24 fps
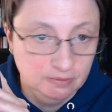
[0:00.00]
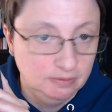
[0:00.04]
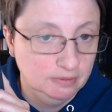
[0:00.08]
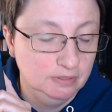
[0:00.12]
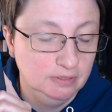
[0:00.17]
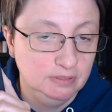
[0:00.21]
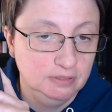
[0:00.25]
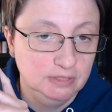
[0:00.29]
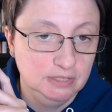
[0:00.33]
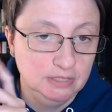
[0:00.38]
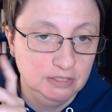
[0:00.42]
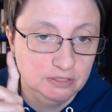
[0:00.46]

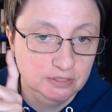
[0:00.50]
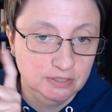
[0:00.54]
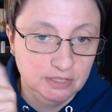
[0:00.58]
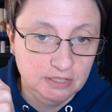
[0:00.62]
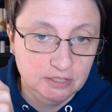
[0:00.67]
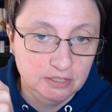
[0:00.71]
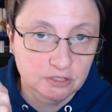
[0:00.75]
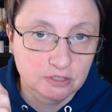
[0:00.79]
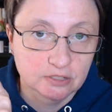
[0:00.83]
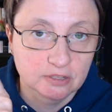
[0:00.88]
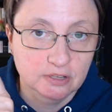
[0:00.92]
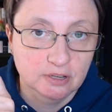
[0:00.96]
these
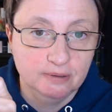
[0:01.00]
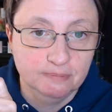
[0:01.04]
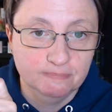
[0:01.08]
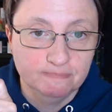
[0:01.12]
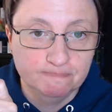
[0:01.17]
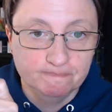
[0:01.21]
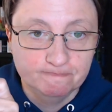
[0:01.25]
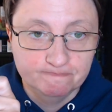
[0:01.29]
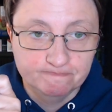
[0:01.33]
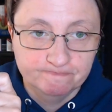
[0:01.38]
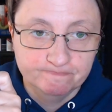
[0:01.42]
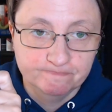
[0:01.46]
these um,
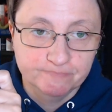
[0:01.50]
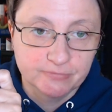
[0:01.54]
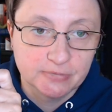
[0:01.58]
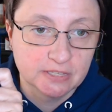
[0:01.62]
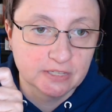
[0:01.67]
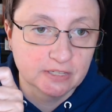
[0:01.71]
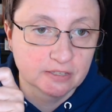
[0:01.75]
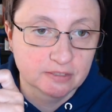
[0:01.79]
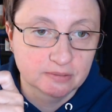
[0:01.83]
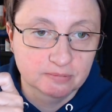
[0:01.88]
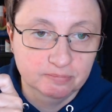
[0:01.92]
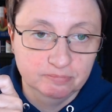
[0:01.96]

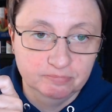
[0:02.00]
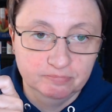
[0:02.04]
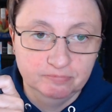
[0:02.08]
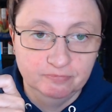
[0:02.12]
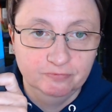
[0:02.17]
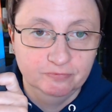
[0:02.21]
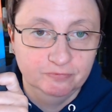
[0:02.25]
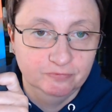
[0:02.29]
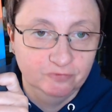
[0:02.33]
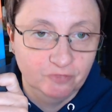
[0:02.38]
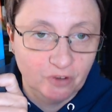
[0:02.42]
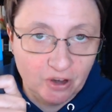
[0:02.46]
this is
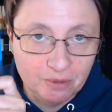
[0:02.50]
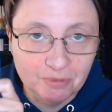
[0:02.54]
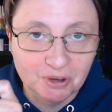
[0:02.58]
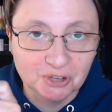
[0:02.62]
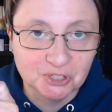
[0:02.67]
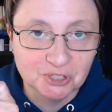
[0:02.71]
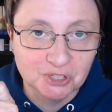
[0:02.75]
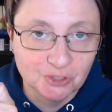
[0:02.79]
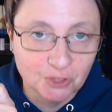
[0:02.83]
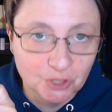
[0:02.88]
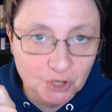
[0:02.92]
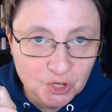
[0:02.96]
very
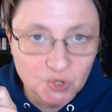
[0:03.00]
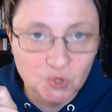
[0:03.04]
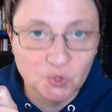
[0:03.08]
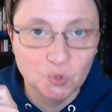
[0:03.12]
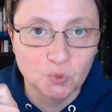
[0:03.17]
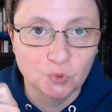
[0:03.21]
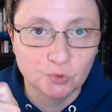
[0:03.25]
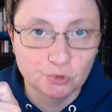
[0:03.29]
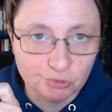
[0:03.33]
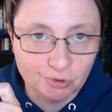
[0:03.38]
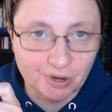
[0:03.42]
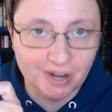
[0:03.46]
much in the
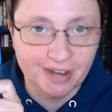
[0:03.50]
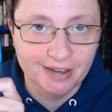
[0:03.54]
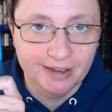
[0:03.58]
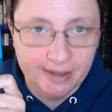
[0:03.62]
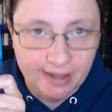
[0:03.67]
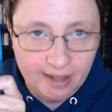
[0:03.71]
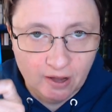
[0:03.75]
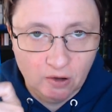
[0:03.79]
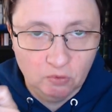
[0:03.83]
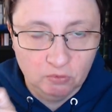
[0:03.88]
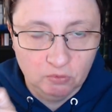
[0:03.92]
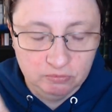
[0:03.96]
news right
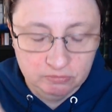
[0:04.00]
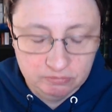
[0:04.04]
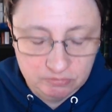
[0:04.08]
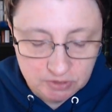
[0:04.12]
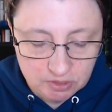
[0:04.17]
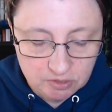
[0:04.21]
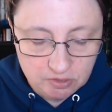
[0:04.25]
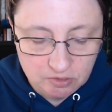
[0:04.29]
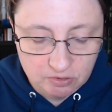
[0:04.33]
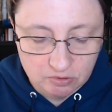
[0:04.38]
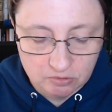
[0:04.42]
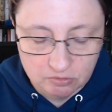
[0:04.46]
now. You
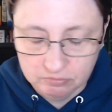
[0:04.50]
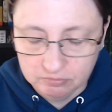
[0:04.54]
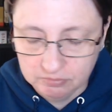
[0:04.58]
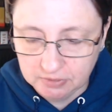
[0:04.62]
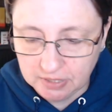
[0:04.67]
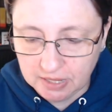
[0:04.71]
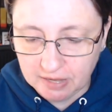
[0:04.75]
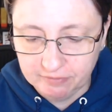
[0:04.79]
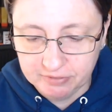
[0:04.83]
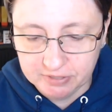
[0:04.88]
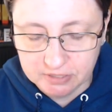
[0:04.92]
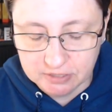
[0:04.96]
know,
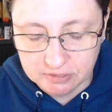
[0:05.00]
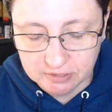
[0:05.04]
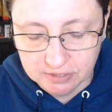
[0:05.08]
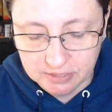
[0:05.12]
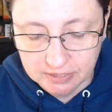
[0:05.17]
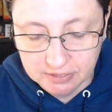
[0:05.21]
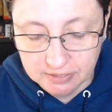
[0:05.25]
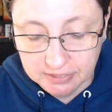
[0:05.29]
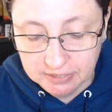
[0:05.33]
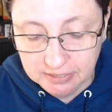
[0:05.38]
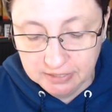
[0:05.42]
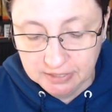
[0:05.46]
obviously
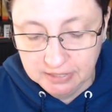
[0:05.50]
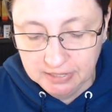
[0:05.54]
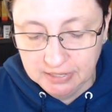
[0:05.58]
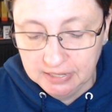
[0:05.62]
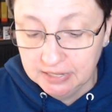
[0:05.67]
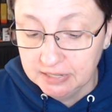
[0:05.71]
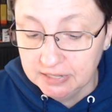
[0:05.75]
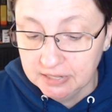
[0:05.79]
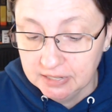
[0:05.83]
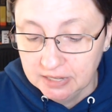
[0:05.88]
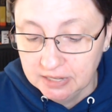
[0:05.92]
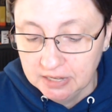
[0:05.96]
the
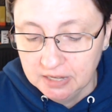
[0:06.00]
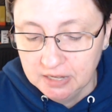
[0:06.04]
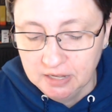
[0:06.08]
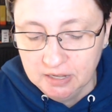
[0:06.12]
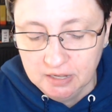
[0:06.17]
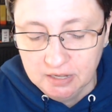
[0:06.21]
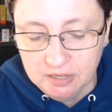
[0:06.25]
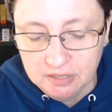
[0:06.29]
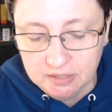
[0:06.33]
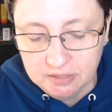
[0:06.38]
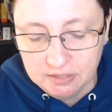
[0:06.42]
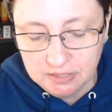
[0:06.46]

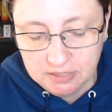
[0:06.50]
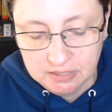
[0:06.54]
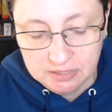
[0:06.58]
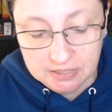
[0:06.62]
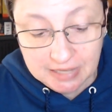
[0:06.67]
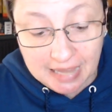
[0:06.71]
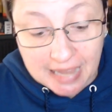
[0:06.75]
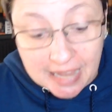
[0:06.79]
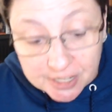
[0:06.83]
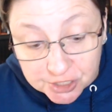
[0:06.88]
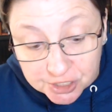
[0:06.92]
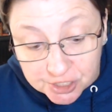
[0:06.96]
the
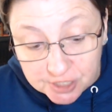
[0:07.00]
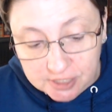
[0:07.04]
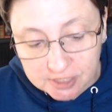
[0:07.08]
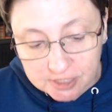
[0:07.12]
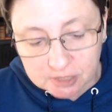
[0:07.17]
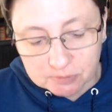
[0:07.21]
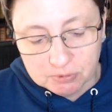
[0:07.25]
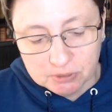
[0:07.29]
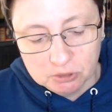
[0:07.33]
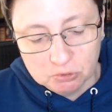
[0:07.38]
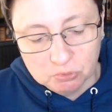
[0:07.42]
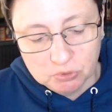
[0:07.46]
tensions
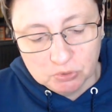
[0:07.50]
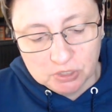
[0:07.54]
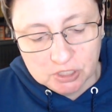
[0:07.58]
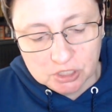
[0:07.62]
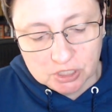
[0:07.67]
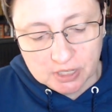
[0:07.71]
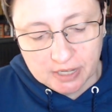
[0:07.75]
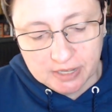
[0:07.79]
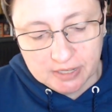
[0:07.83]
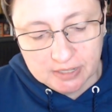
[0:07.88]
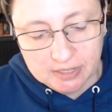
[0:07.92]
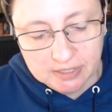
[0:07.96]
between
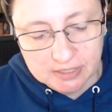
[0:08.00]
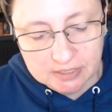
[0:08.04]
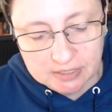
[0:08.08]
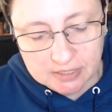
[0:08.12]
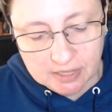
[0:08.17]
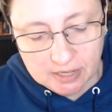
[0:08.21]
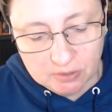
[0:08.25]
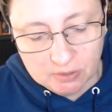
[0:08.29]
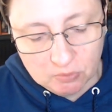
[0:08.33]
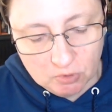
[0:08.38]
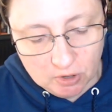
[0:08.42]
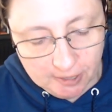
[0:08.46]
China and
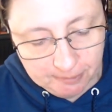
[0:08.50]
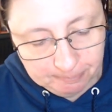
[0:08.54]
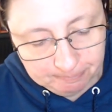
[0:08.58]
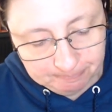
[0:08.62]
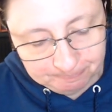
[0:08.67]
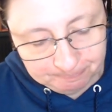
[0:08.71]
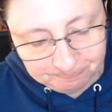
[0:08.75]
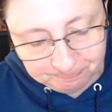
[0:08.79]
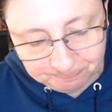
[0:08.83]
Taiwan